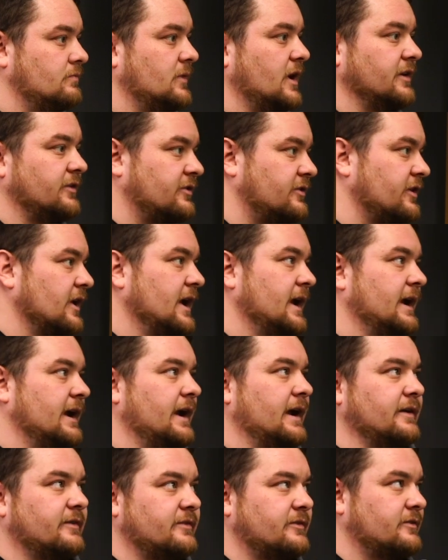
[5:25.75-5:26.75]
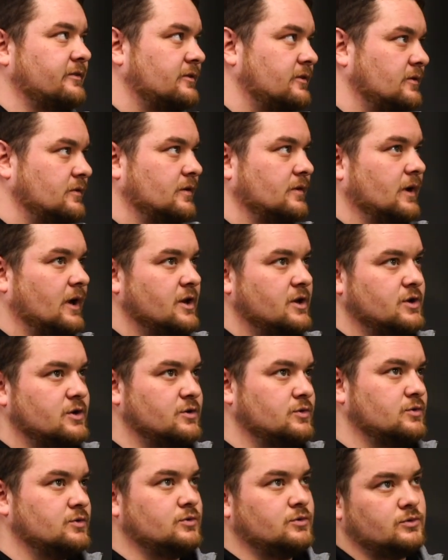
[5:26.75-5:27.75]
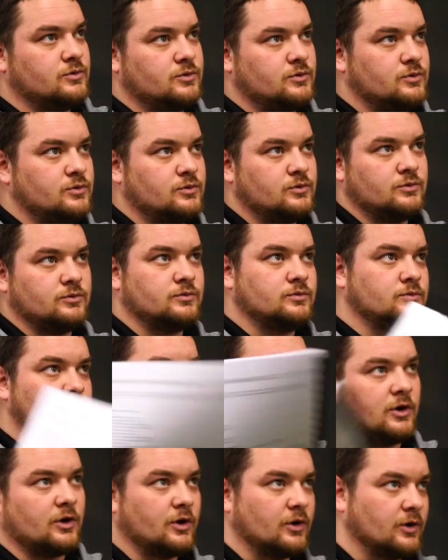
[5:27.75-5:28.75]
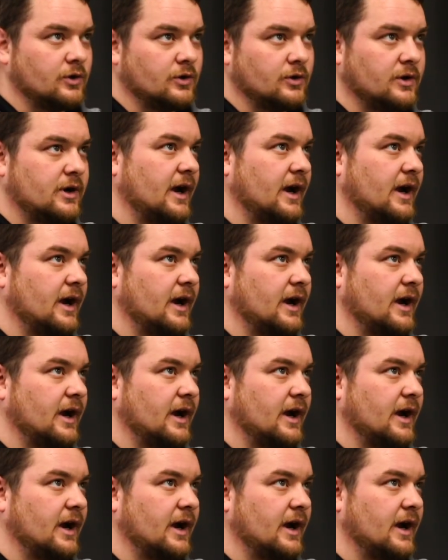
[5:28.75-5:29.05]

It's a newer